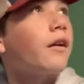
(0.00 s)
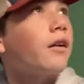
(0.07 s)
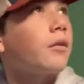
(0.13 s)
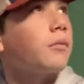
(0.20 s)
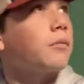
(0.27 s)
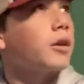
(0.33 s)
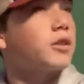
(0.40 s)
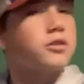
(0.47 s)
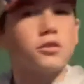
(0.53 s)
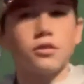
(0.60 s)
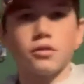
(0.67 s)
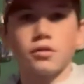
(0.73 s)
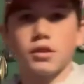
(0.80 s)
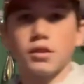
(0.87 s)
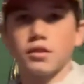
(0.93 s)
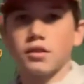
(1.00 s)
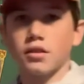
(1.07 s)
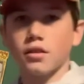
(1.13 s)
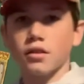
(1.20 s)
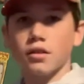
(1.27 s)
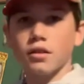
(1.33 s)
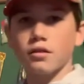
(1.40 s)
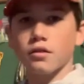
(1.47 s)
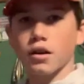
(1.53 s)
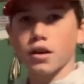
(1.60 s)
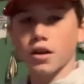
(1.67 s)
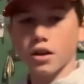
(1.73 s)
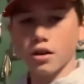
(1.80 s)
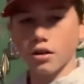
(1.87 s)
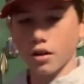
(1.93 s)
Make sure I got this on. Right
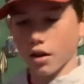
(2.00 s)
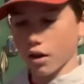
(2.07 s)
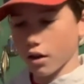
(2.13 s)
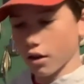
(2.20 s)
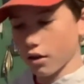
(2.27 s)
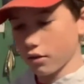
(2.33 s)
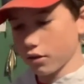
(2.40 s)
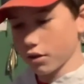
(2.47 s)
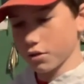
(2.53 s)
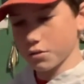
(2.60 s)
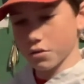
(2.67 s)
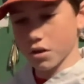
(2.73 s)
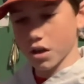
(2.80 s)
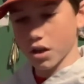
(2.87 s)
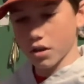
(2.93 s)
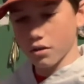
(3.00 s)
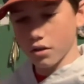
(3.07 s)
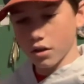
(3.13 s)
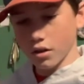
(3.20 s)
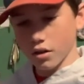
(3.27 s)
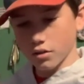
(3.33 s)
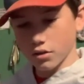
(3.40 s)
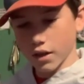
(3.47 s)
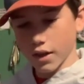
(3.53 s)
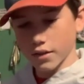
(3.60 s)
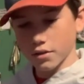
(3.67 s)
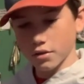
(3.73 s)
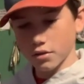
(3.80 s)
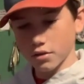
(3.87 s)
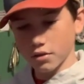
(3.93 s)
here I got a luge rod,
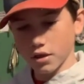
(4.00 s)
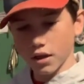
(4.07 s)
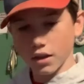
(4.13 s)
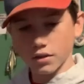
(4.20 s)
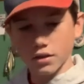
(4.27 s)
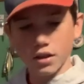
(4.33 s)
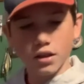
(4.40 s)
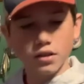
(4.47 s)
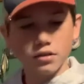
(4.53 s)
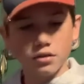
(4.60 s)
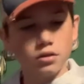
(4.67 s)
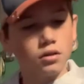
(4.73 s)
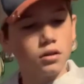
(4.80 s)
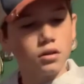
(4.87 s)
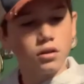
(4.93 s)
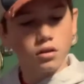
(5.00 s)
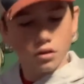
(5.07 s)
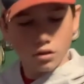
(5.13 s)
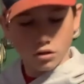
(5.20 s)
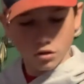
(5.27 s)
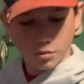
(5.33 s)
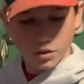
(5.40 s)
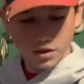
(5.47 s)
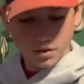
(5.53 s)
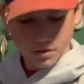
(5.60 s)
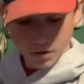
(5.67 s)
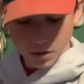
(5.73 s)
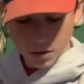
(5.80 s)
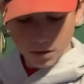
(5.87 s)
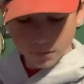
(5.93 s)
Laser TXS, speed stick.